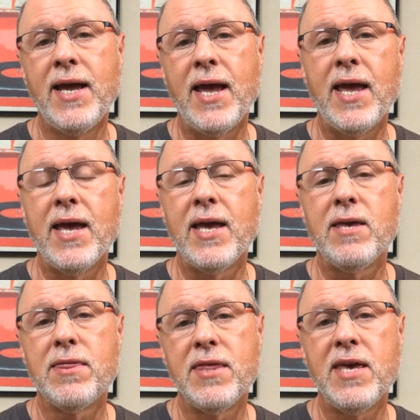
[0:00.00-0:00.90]
a
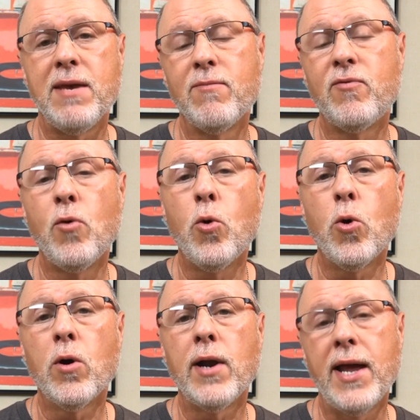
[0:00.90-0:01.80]
theme
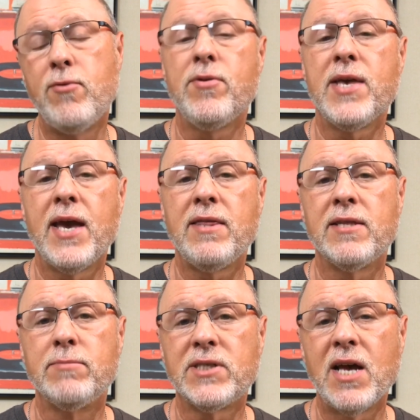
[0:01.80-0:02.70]
for Henry VIII
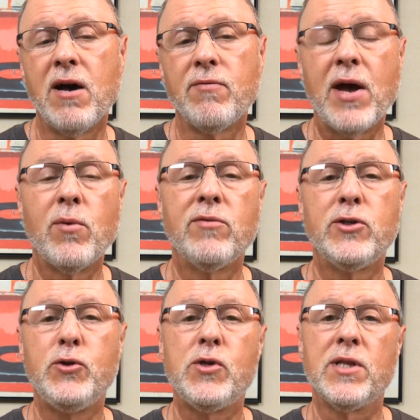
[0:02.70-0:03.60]
himself. However,
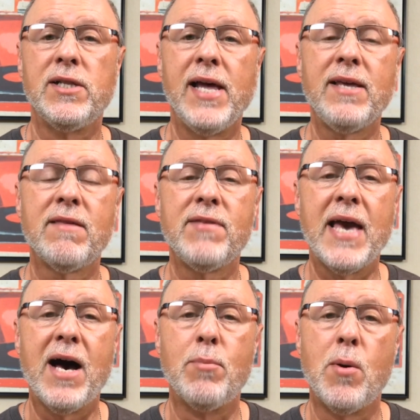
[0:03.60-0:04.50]
due to the length of the
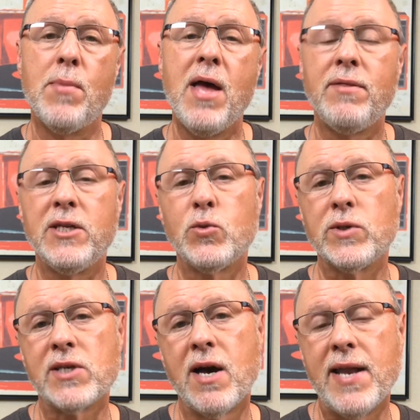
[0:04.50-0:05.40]
album, this
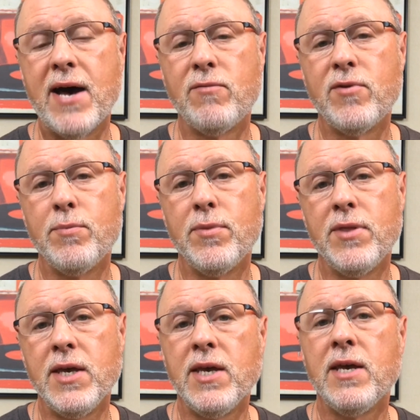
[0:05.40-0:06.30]
was cut out from
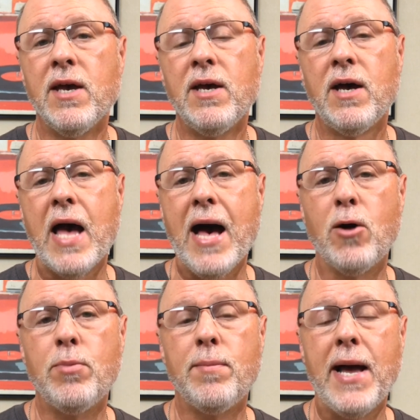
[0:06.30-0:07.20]
the
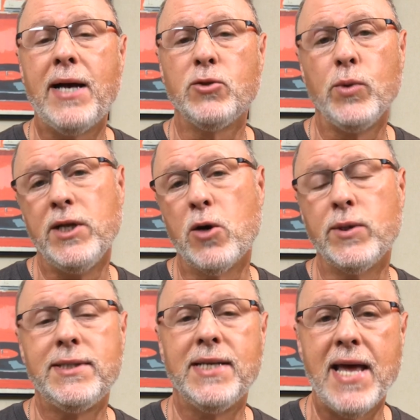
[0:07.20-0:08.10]
album as we know
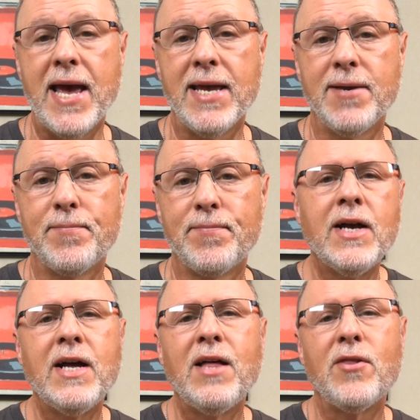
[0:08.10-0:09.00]
it today.
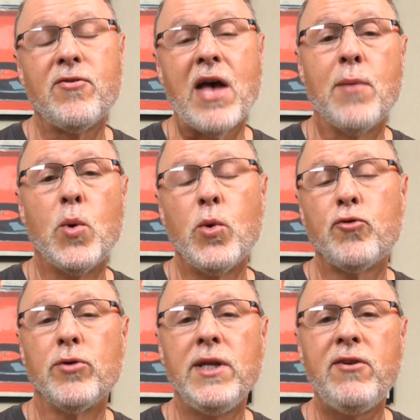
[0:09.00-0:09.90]
This album
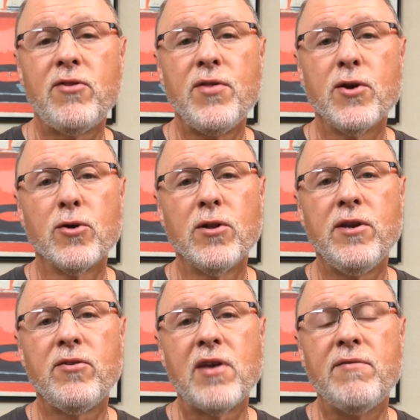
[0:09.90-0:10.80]
was released in the
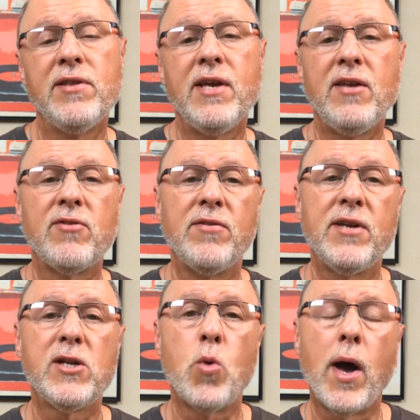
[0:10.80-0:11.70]
early 70s and
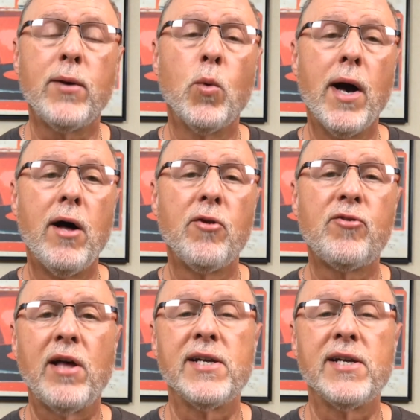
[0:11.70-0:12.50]
did quite well, selling